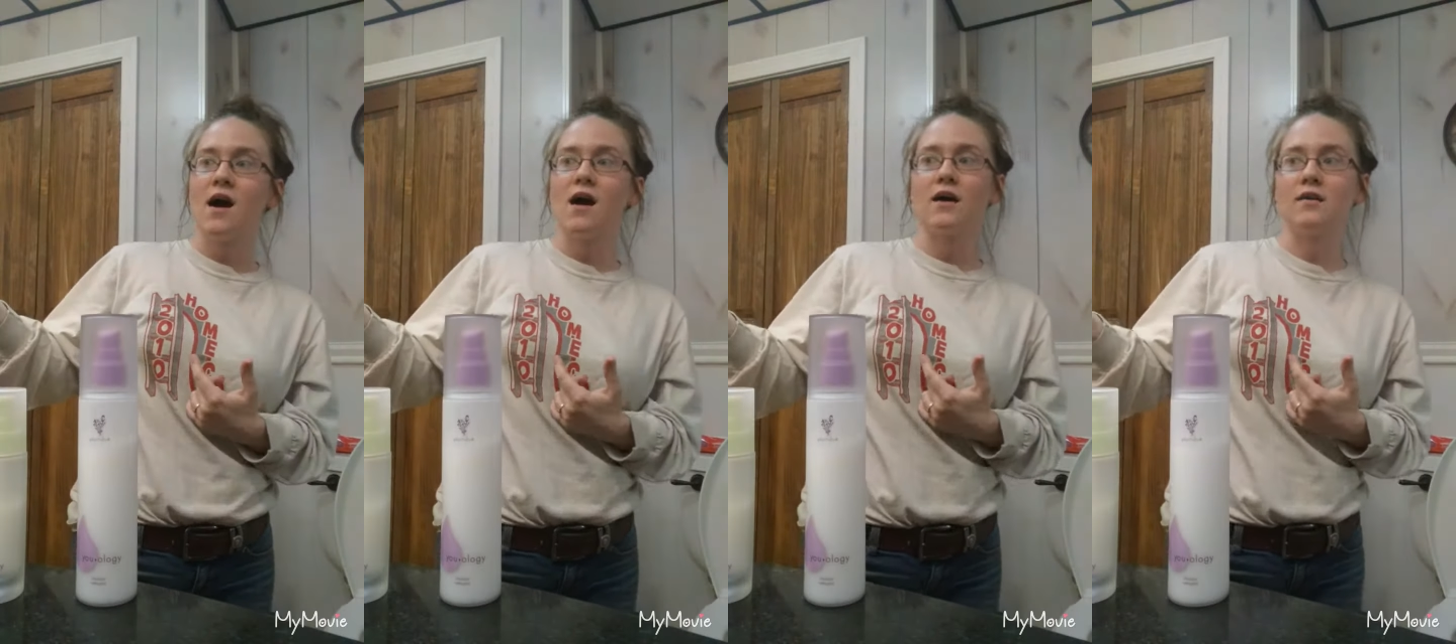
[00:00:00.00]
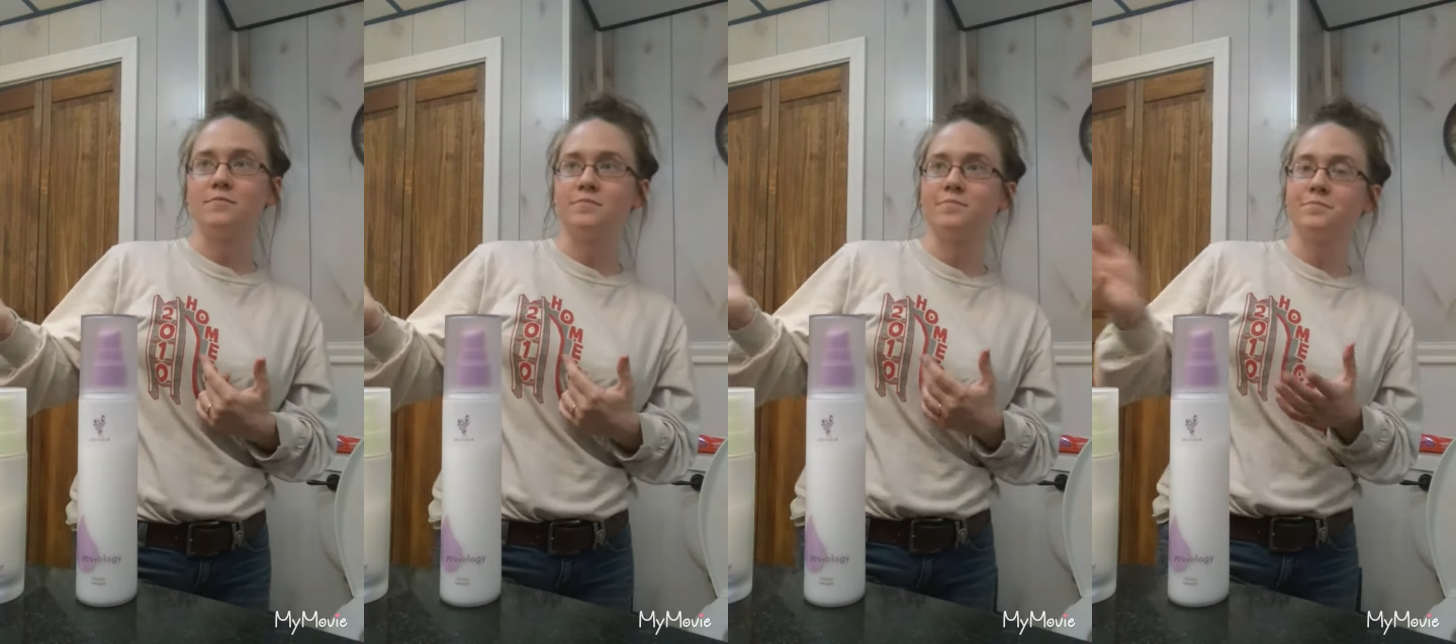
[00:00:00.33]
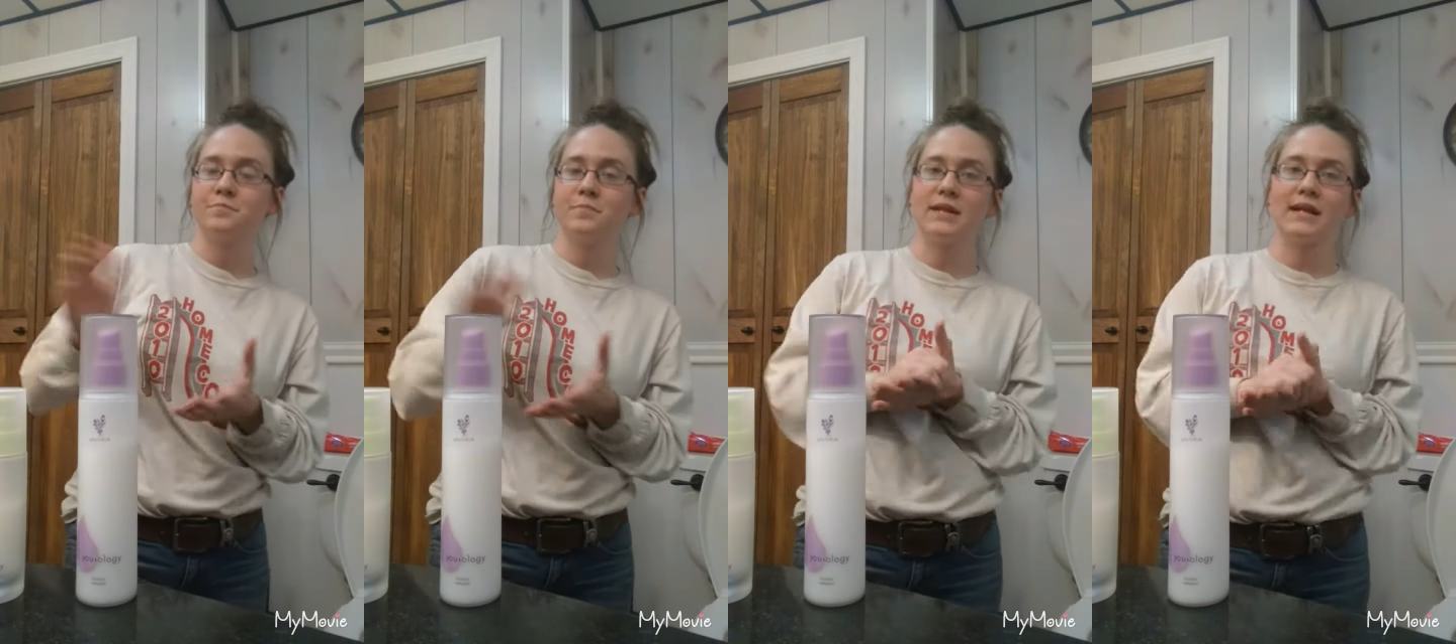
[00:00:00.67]

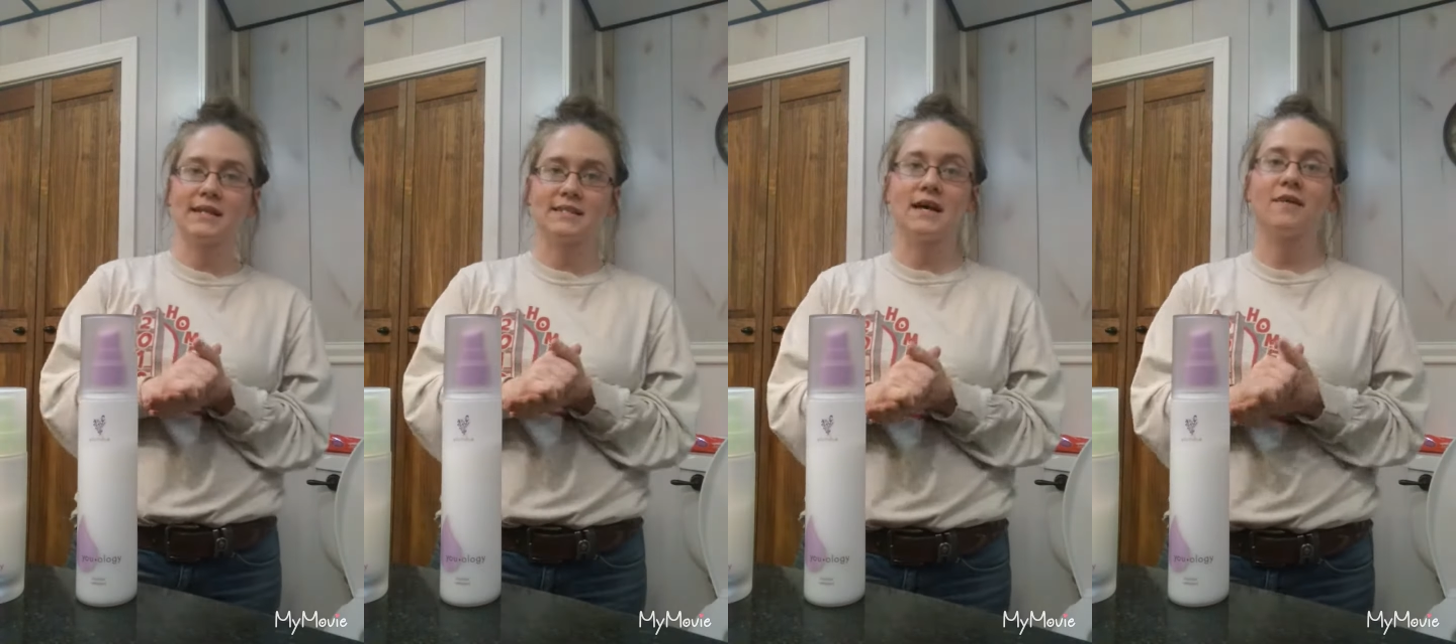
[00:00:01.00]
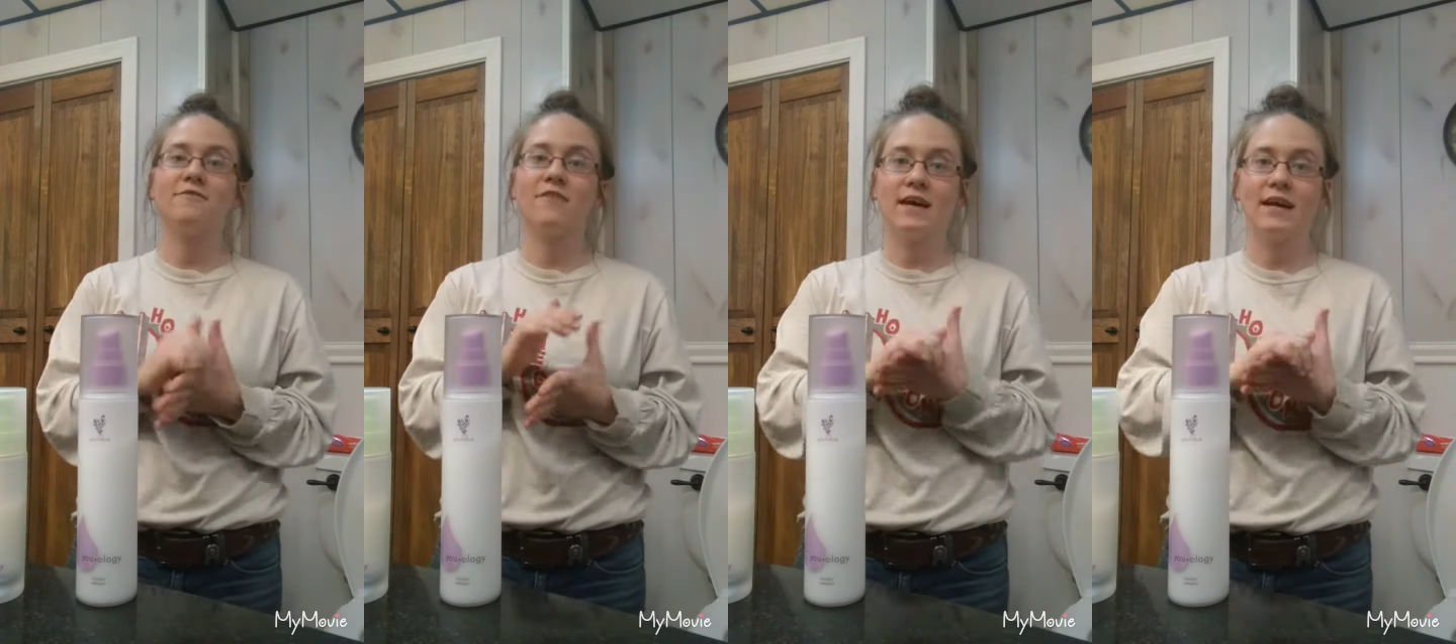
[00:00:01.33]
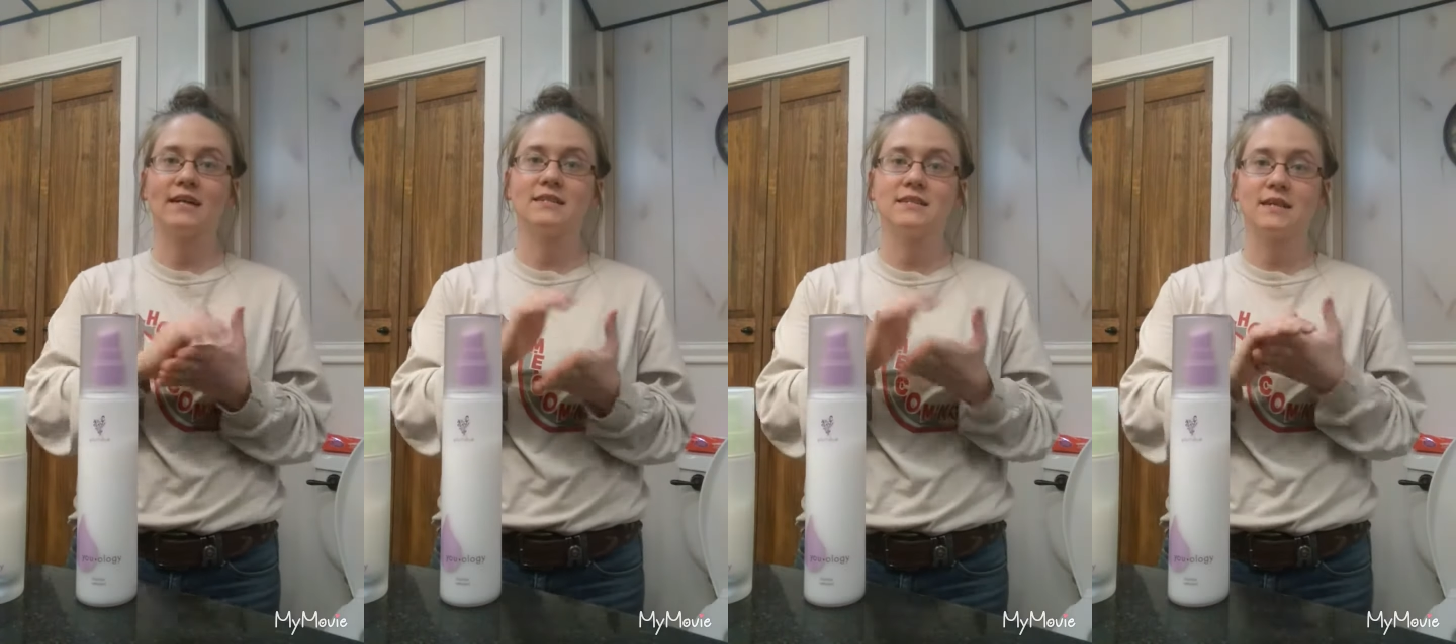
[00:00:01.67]
But like I said,
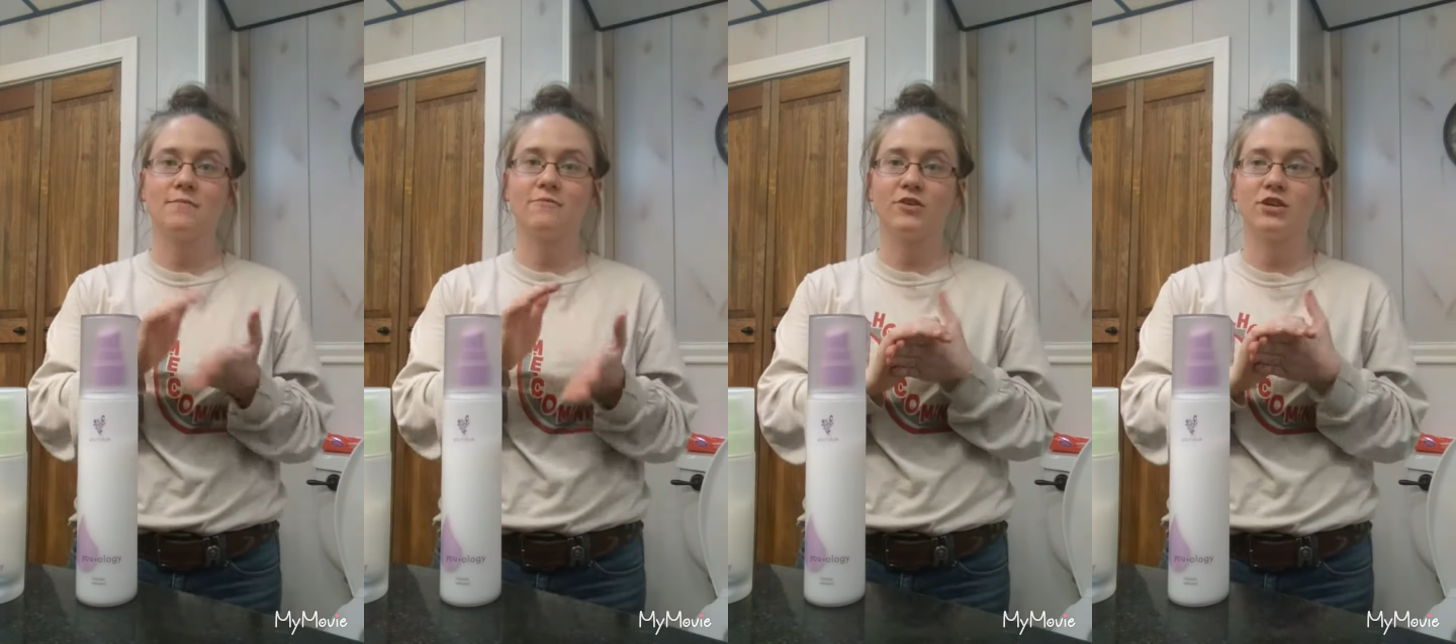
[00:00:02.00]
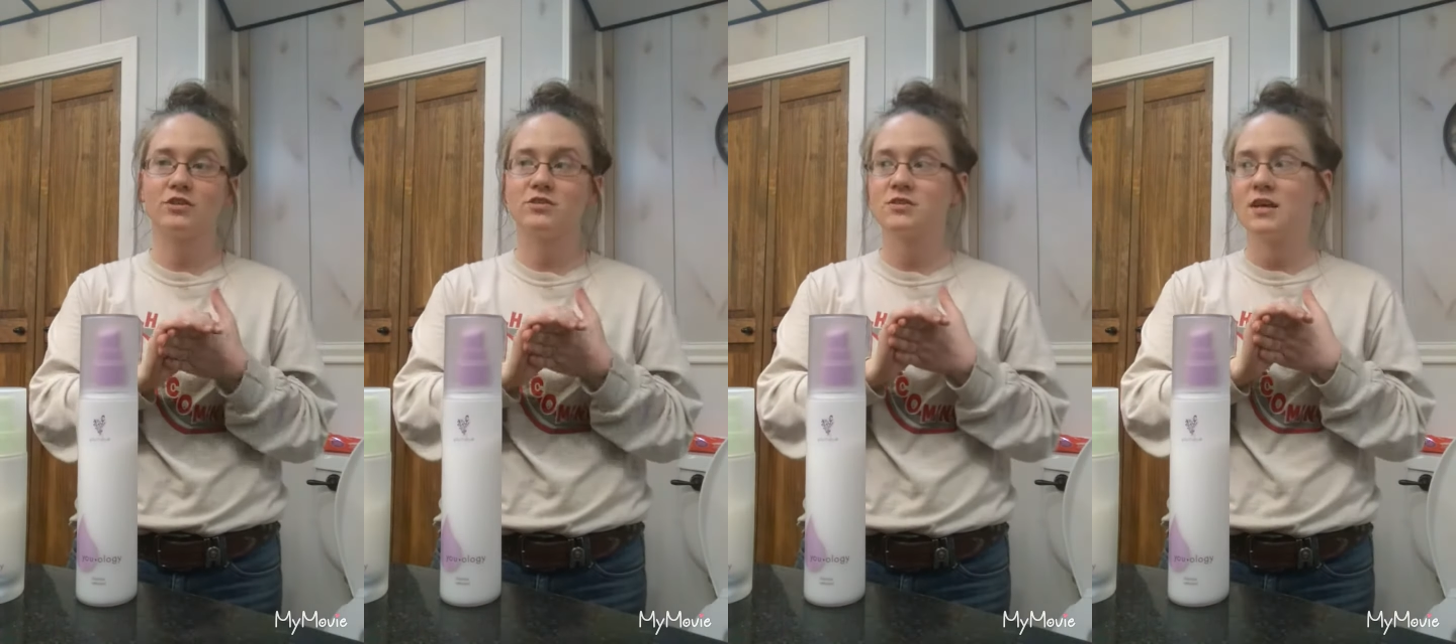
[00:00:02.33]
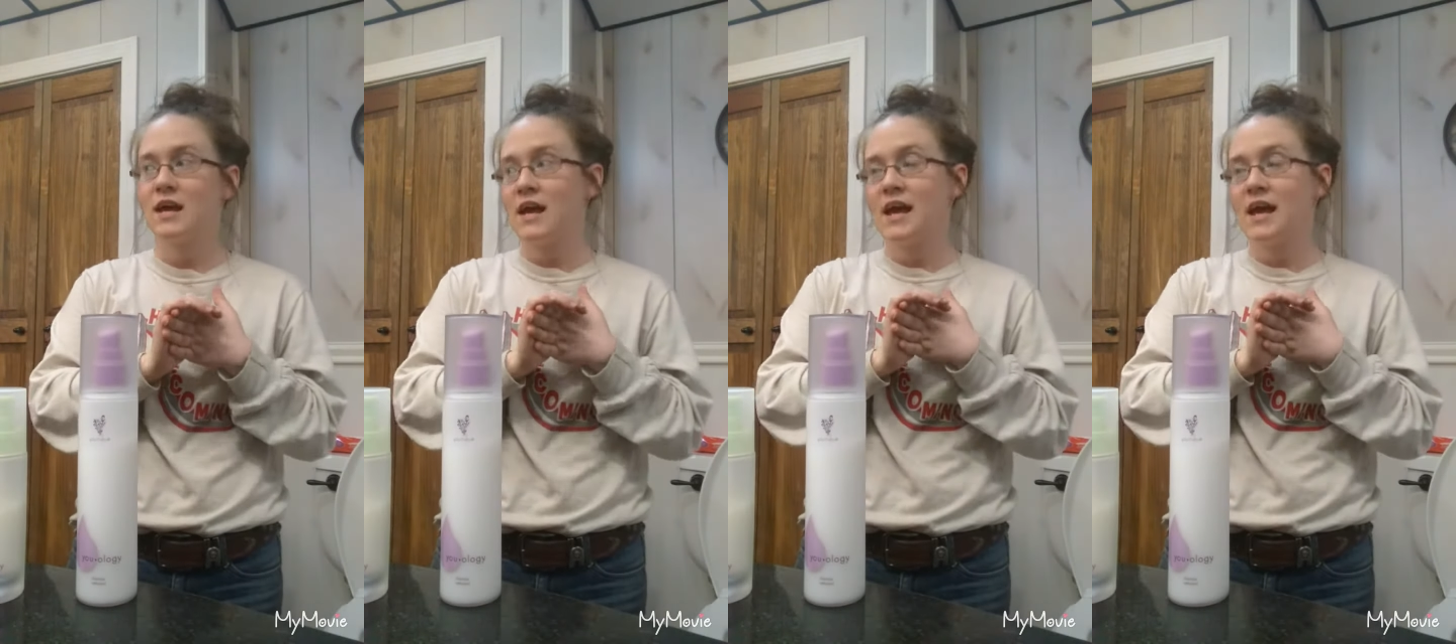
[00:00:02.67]
finances come first,